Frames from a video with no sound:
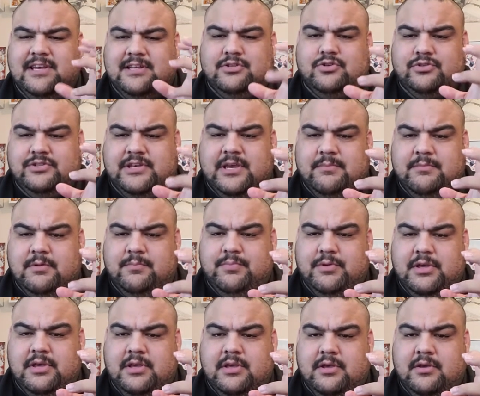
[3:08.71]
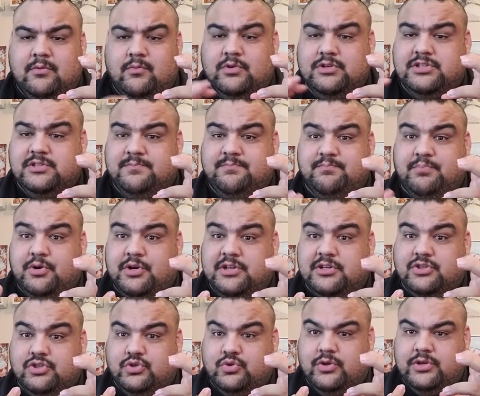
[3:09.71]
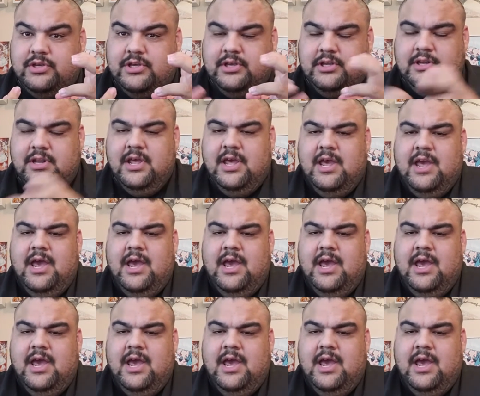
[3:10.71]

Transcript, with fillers: androids came to be, which is pretty intriguing.